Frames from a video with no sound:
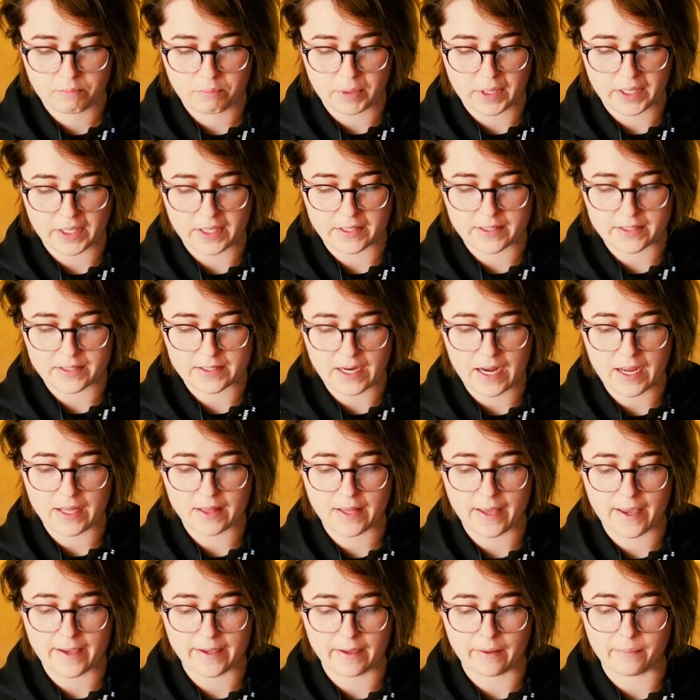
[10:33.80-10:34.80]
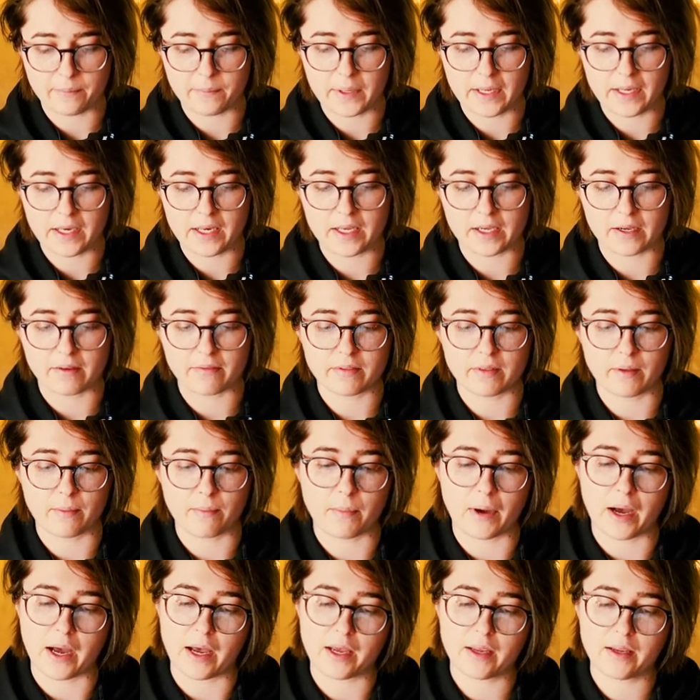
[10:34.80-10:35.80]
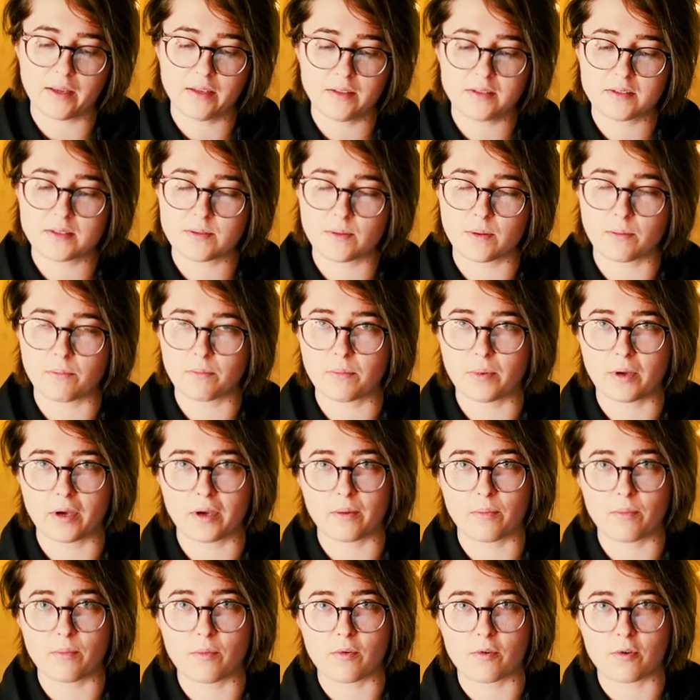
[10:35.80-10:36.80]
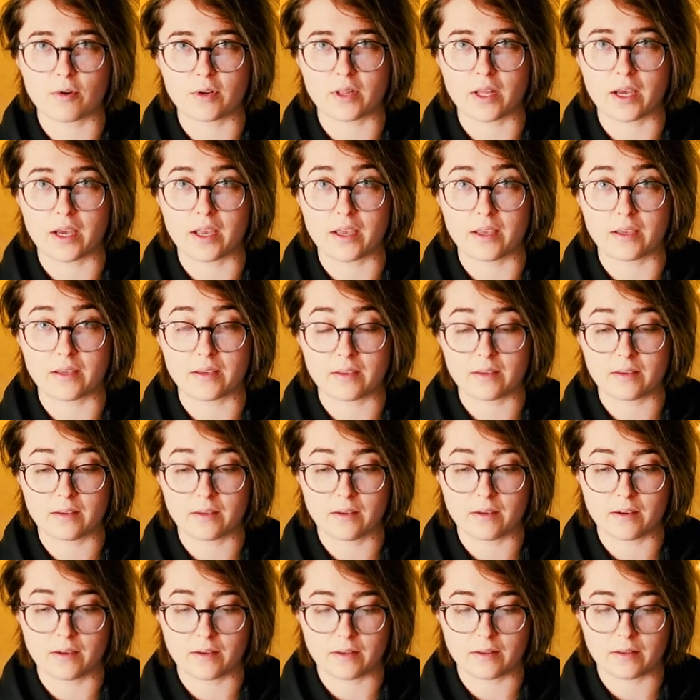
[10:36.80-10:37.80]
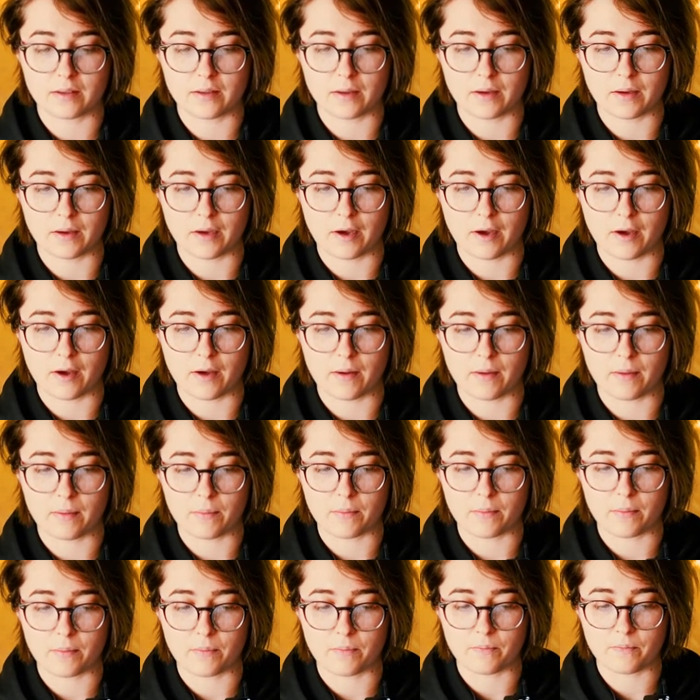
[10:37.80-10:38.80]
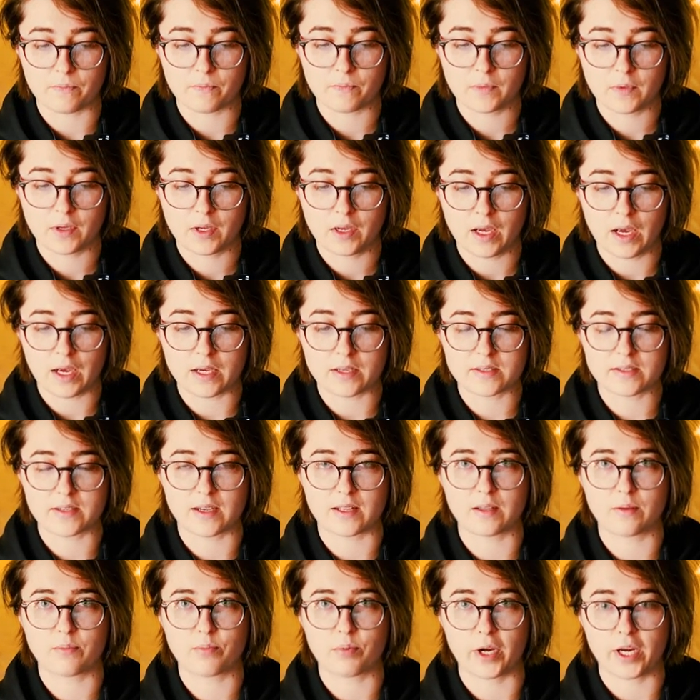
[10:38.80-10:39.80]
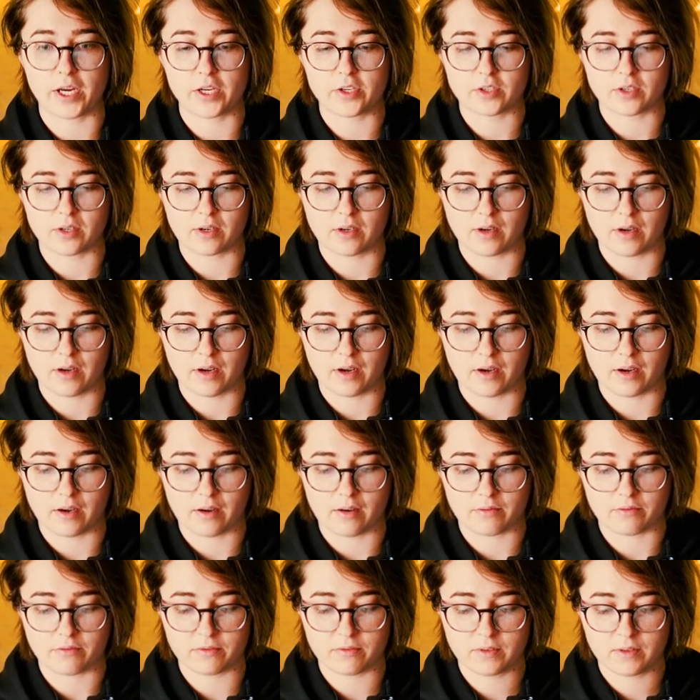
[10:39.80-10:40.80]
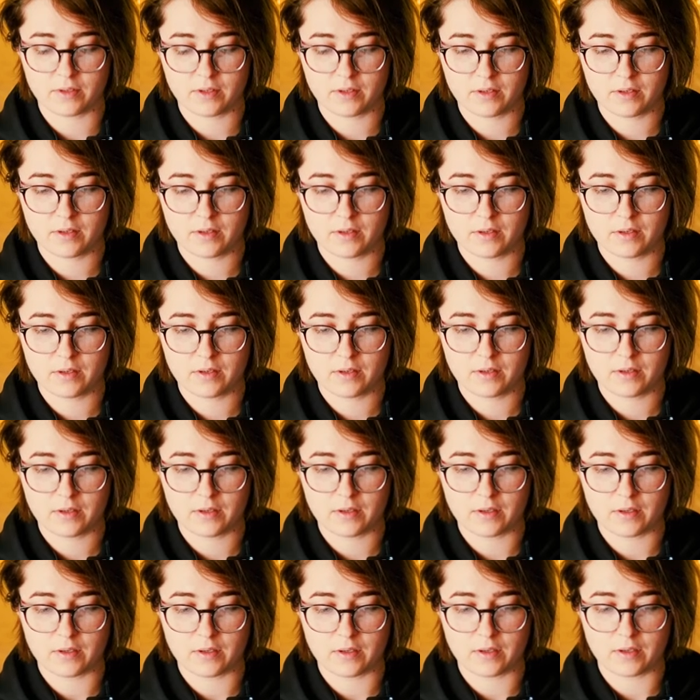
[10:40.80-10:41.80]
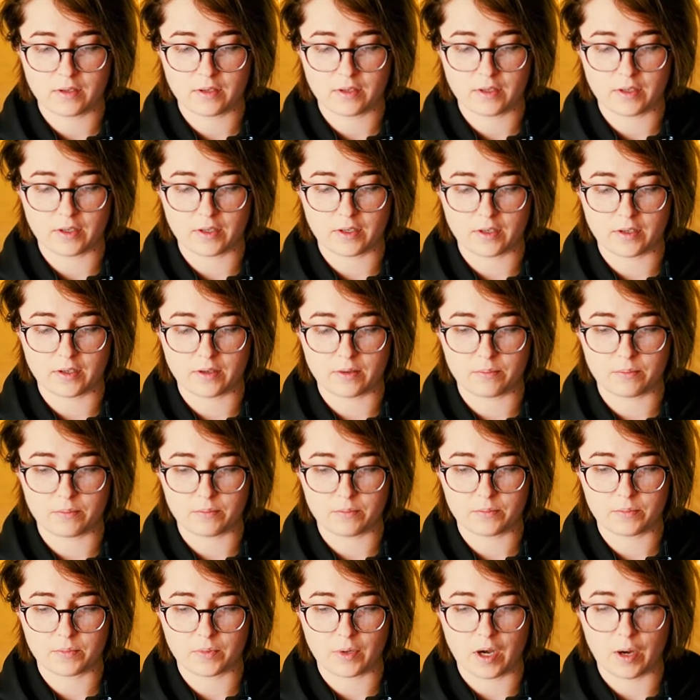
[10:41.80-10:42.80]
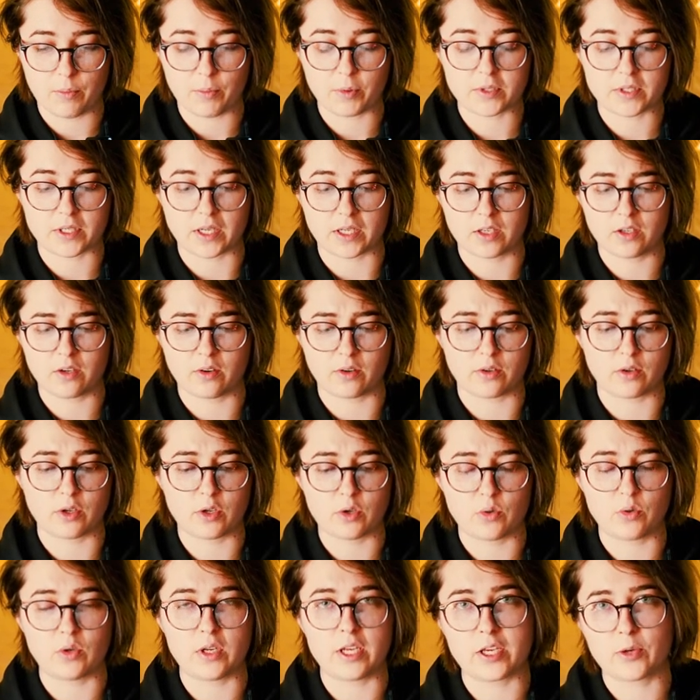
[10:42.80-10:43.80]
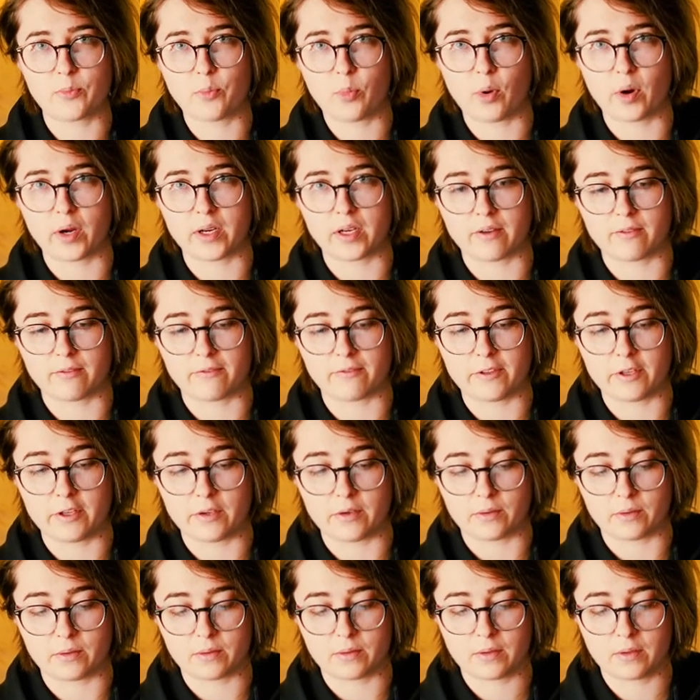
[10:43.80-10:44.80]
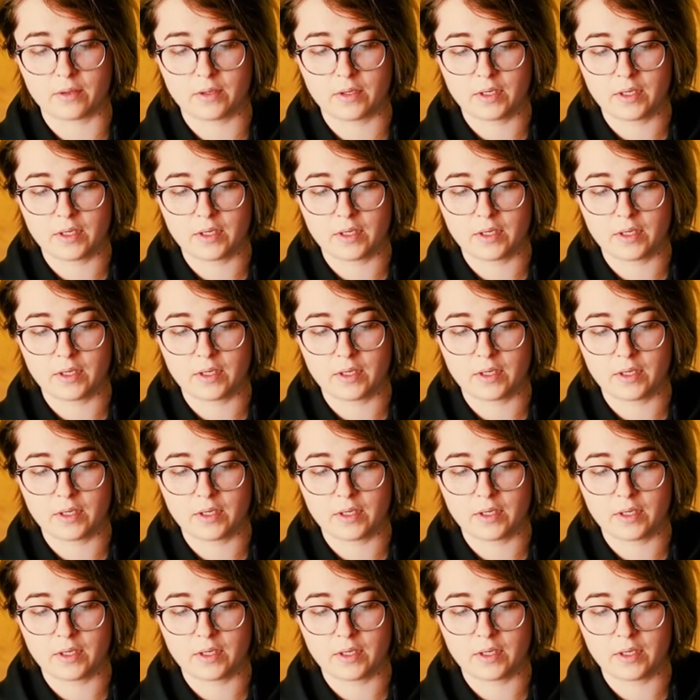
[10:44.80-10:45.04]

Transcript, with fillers: but it's not like a meeting of the minds, but more like um, a celebration of um, almost like your unique point of view.